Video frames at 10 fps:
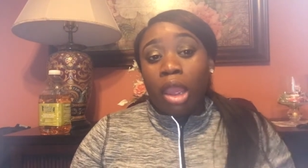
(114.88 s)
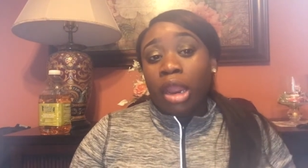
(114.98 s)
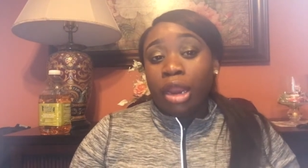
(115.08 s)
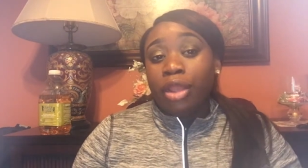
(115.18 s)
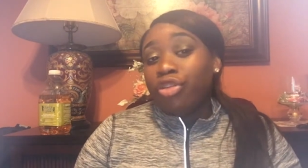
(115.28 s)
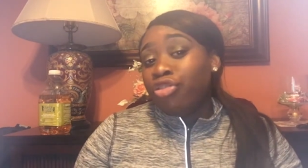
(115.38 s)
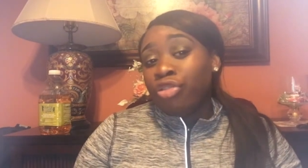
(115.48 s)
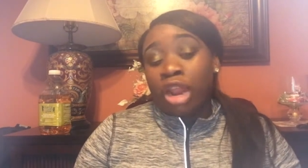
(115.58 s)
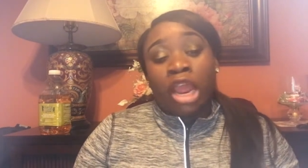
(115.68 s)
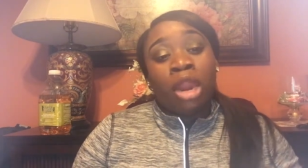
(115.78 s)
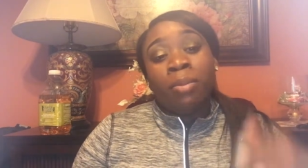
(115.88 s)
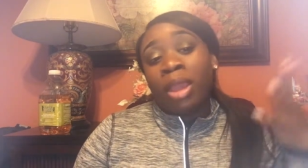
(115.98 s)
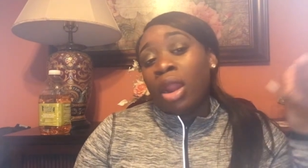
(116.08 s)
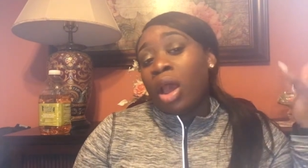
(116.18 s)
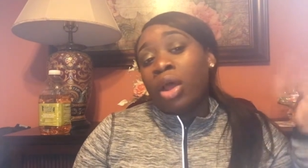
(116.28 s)
and he could just lay in the
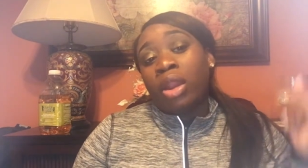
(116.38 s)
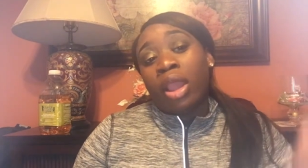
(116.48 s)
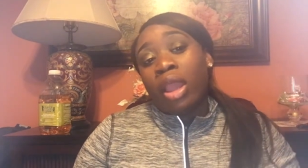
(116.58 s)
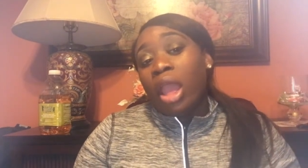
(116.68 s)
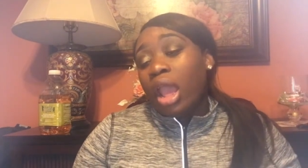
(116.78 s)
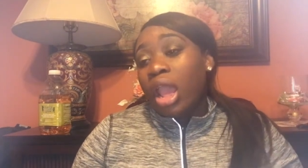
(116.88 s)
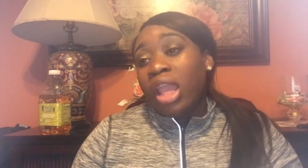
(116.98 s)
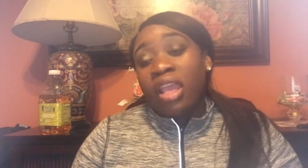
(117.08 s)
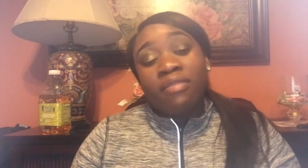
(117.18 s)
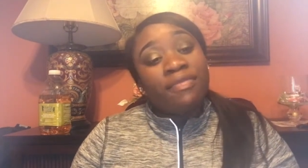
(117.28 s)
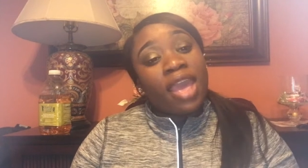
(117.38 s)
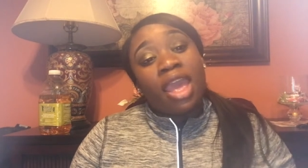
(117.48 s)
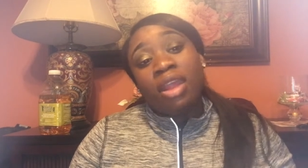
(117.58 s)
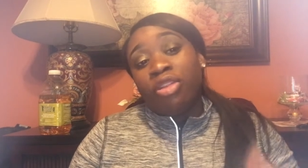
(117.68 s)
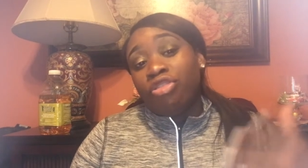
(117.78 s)
bed all day and get
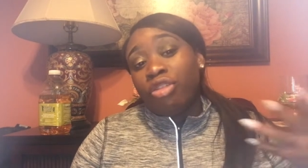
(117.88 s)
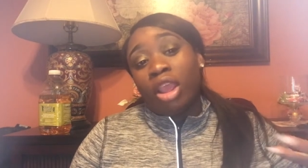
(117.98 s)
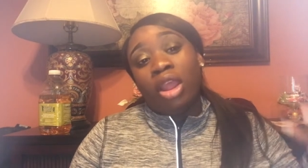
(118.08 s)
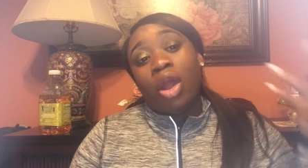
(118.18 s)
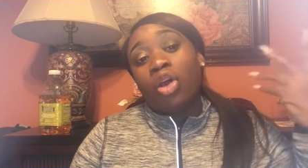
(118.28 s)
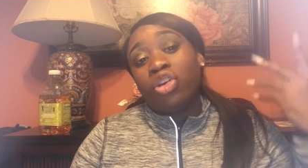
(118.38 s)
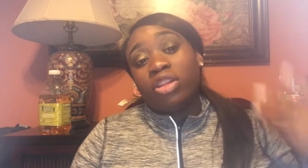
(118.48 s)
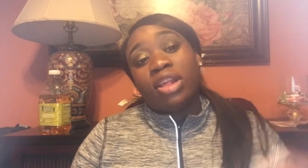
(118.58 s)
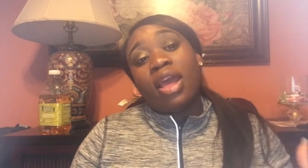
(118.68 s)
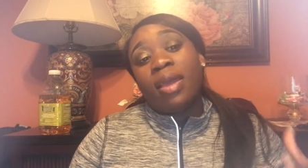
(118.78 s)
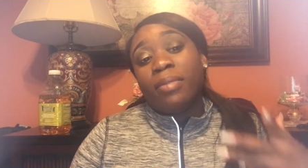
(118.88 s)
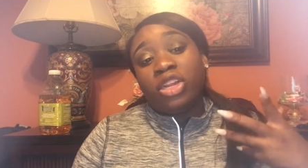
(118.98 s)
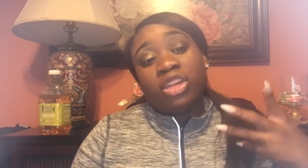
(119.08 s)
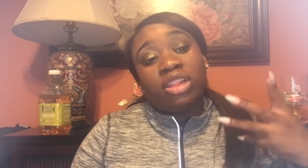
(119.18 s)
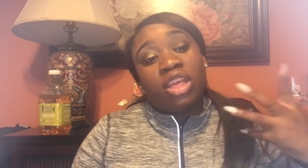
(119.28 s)
fat and eat all the time and
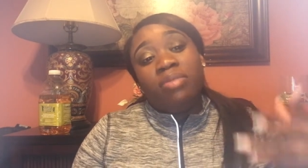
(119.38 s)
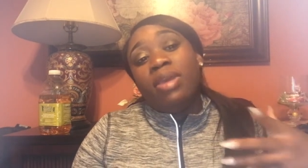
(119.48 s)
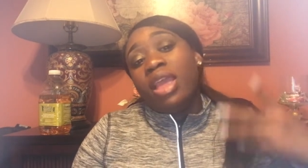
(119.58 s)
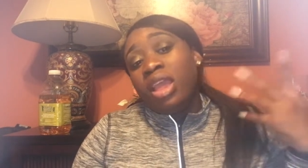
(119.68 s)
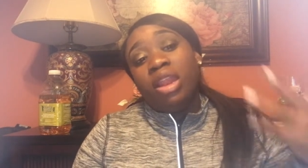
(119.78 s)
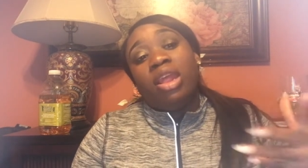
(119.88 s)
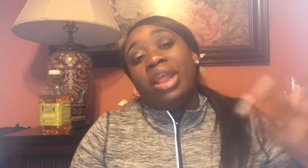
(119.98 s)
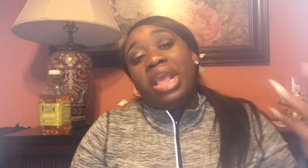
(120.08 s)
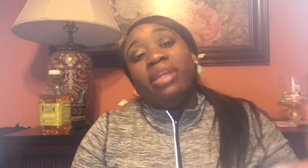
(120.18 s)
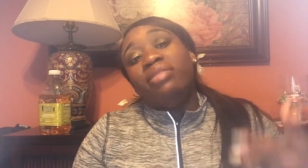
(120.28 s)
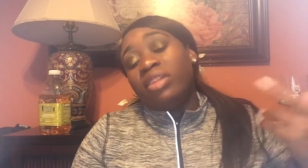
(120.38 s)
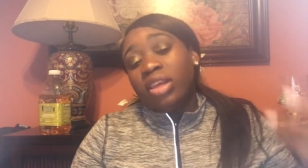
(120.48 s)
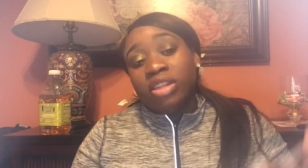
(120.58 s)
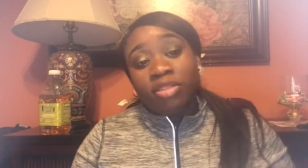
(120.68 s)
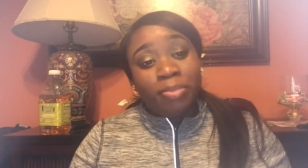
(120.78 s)
just keep eating and eating till
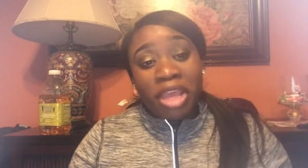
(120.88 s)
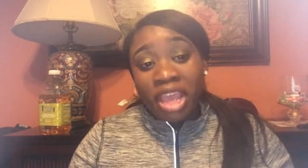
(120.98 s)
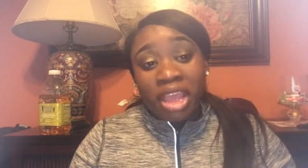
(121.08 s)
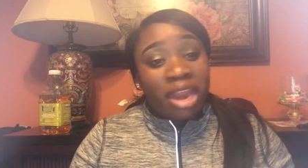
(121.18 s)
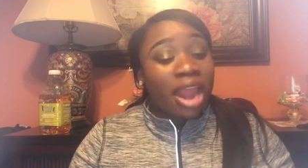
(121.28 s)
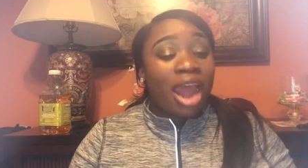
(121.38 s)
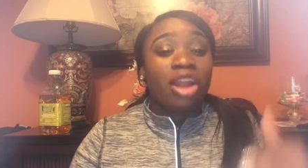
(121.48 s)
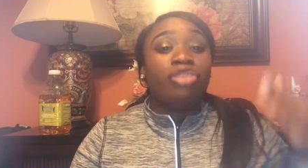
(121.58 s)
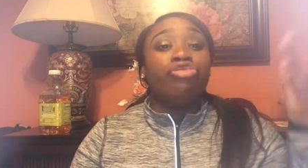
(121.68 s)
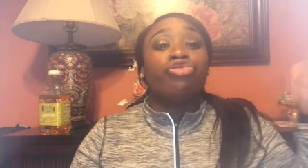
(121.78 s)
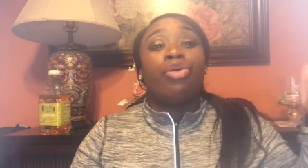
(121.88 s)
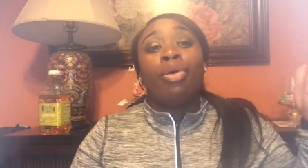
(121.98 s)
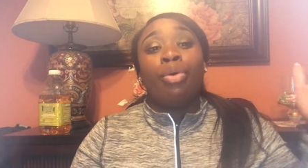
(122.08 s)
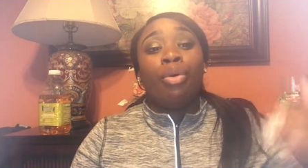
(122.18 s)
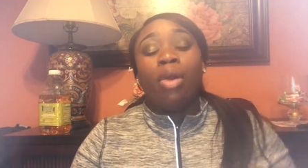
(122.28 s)
he's big and out of
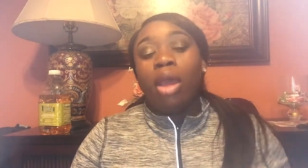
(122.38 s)
control.